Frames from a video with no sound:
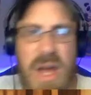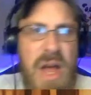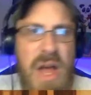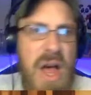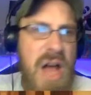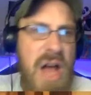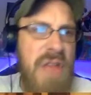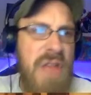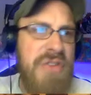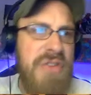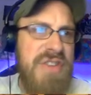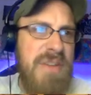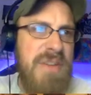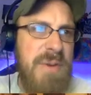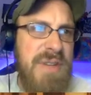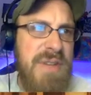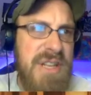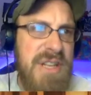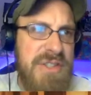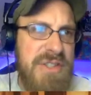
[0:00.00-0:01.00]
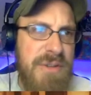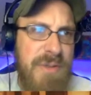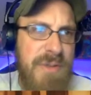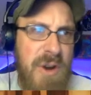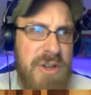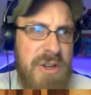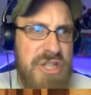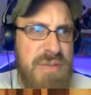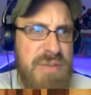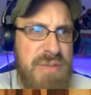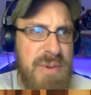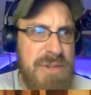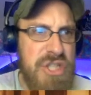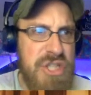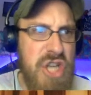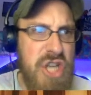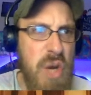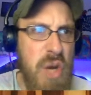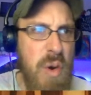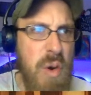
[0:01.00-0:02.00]
The stuff we've done so far is just pretty much
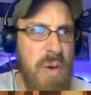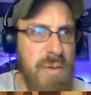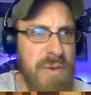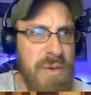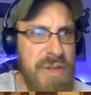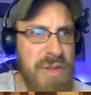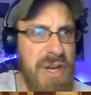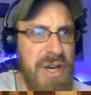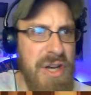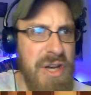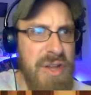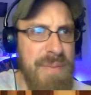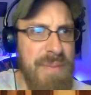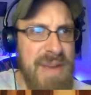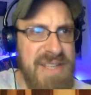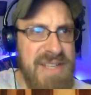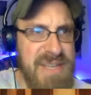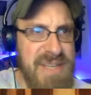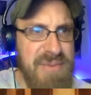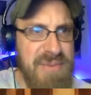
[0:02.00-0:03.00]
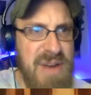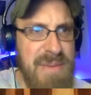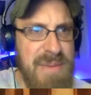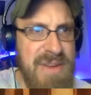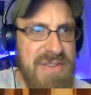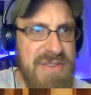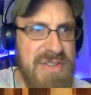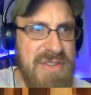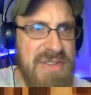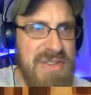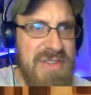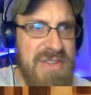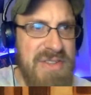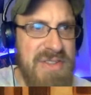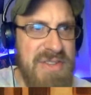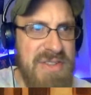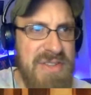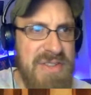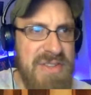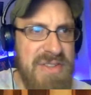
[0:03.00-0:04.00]
go over the basic premise. Is that
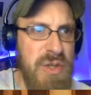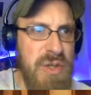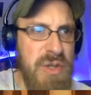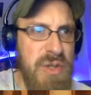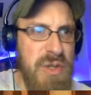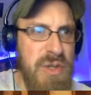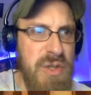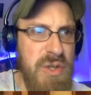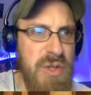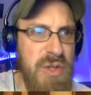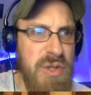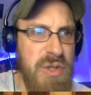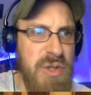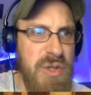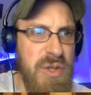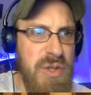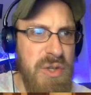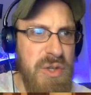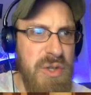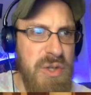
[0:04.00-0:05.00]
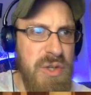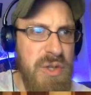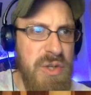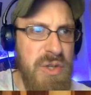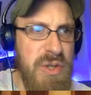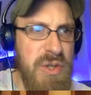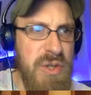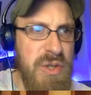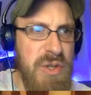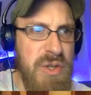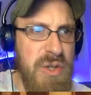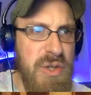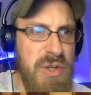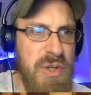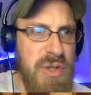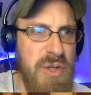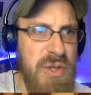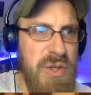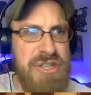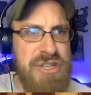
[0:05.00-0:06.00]
the whole course of the
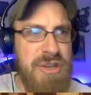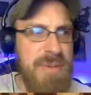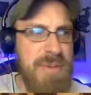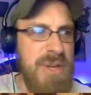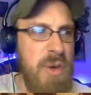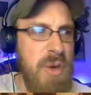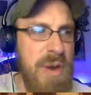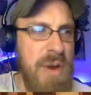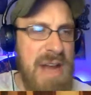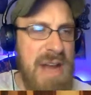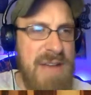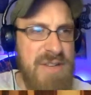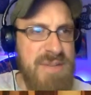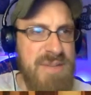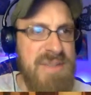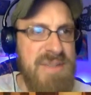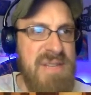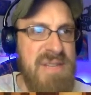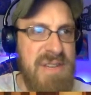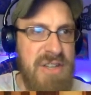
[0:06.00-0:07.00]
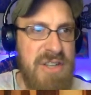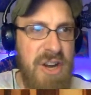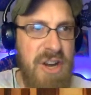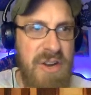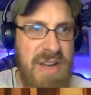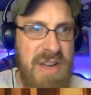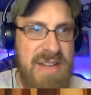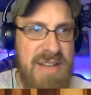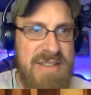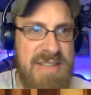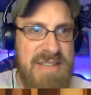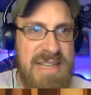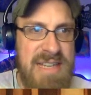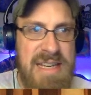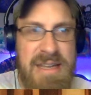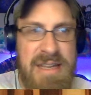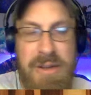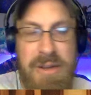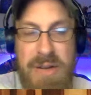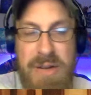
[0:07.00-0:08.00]
campaign is you're going to be going after specific targets,
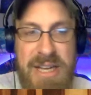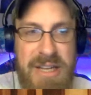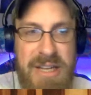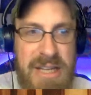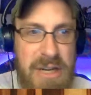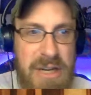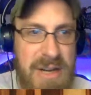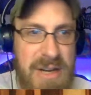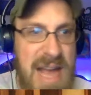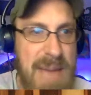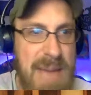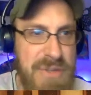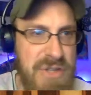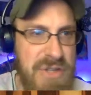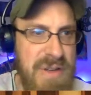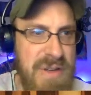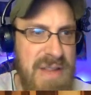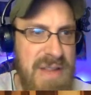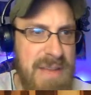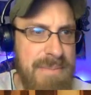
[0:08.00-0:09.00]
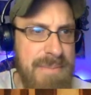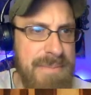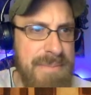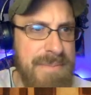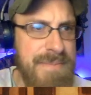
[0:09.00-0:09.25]
either killing or capturing them.